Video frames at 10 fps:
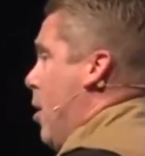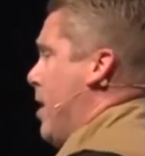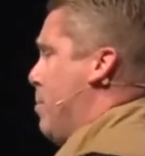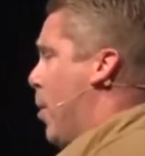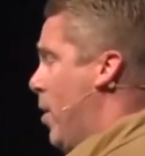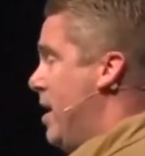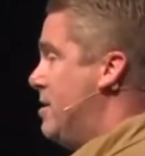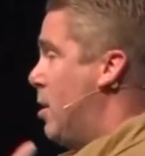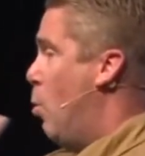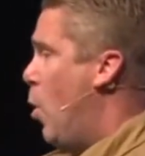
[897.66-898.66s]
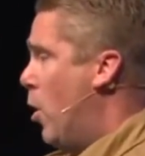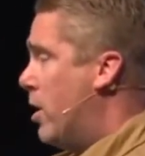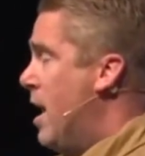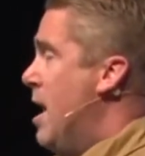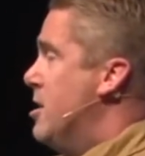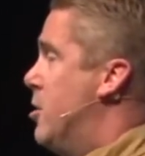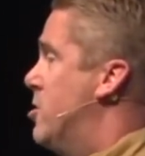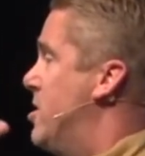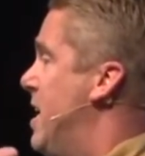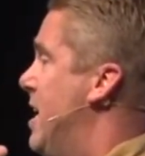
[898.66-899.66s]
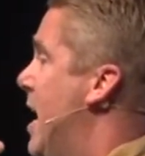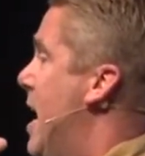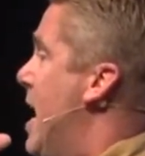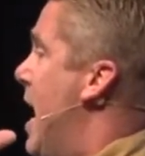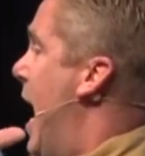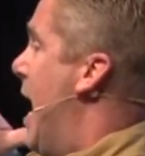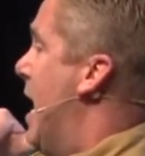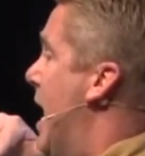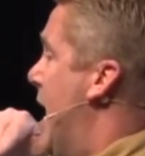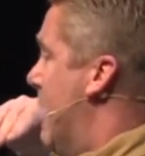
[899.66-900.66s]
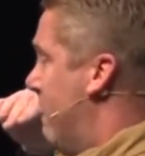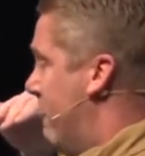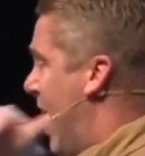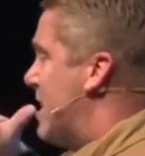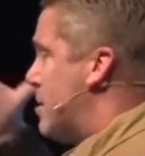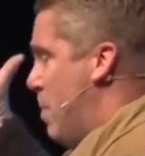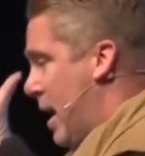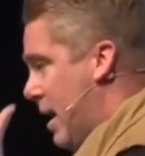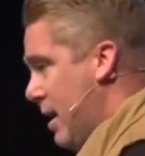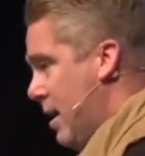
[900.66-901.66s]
No, they put it to work to see an investment,